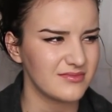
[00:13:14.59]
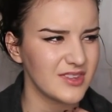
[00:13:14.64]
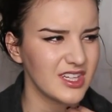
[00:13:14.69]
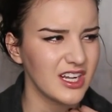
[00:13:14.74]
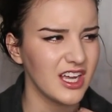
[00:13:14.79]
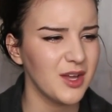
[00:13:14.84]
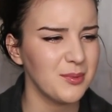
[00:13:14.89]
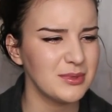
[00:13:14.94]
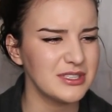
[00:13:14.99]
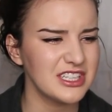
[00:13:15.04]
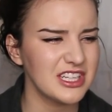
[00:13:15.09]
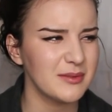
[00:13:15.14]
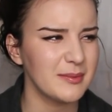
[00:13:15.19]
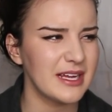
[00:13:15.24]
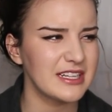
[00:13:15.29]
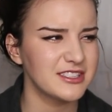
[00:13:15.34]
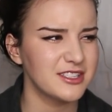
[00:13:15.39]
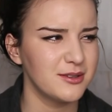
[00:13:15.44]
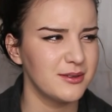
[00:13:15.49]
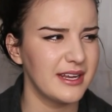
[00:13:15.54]
up until
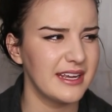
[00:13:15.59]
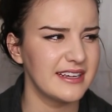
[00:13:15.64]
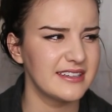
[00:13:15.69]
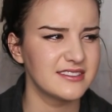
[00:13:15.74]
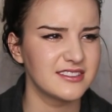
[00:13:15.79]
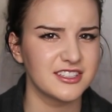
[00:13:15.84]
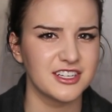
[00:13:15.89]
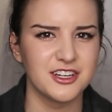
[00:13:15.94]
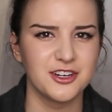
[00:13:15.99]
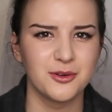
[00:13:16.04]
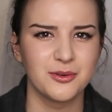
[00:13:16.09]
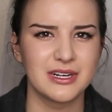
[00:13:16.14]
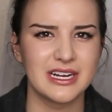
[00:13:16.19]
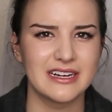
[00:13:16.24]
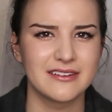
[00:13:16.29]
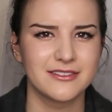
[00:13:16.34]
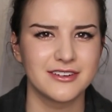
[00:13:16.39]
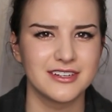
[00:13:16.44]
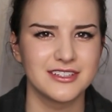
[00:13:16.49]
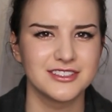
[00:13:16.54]
about 2 days ago,
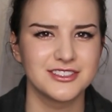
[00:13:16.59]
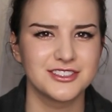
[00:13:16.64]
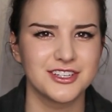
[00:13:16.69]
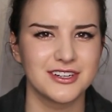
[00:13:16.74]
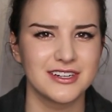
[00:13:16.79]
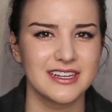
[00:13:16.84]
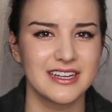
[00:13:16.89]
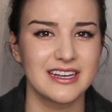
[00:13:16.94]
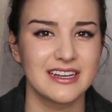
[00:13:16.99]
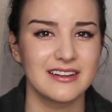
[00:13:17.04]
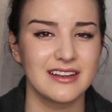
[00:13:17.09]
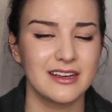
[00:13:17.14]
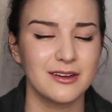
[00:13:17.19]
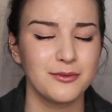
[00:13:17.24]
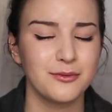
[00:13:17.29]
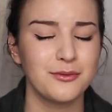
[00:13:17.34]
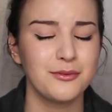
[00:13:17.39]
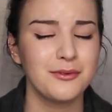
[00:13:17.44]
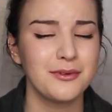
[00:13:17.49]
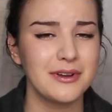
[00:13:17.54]
whenever it started getting like
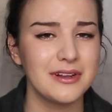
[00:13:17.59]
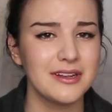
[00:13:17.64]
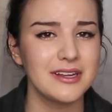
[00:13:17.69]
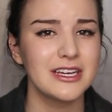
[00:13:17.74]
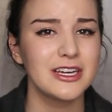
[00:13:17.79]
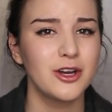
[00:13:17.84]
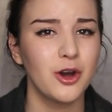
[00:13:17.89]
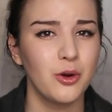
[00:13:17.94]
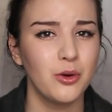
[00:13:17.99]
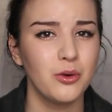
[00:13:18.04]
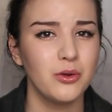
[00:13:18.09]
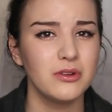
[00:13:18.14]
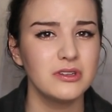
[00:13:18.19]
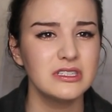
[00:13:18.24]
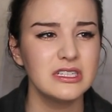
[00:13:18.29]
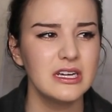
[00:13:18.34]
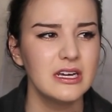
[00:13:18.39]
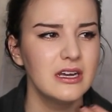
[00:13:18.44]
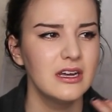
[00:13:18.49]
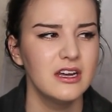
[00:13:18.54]
really
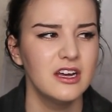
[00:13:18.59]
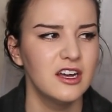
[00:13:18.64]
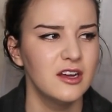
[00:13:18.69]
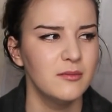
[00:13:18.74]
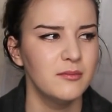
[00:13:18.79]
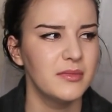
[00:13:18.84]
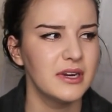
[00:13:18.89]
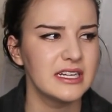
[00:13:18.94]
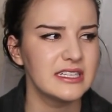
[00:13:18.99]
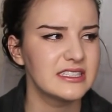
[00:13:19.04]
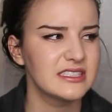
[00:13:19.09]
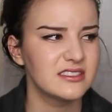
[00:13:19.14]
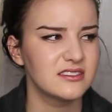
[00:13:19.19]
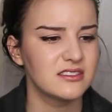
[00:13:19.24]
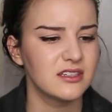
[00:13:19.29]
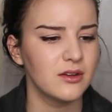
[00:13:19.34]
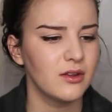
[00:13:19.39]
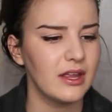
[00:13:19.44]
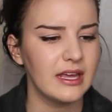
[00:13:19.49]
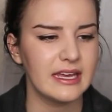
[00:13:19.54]
cold, but
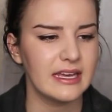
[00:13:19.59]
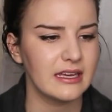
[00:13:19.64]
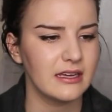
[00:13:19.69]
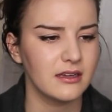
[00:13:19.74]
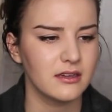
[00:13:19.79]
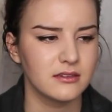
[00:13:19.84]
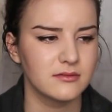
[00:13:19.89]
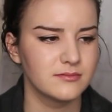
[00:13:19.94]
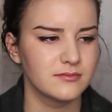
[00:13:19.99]
still like